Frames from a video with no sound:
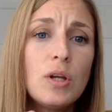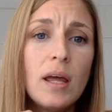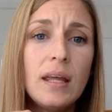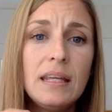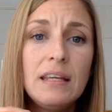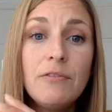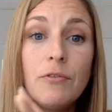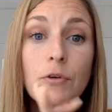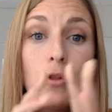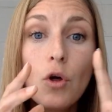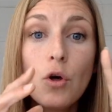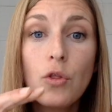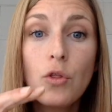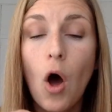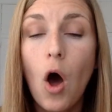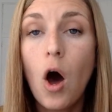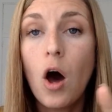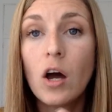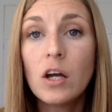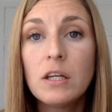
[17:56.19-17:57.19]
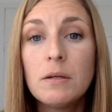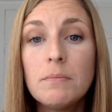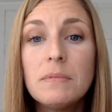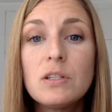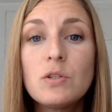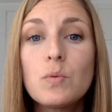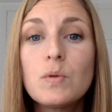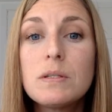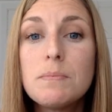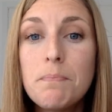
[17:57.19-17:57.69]
even though the
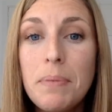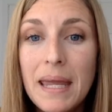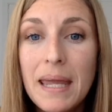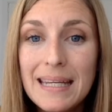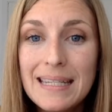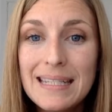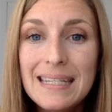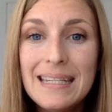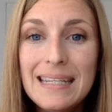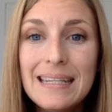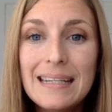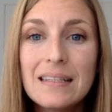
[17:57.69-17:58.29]
argument was petty,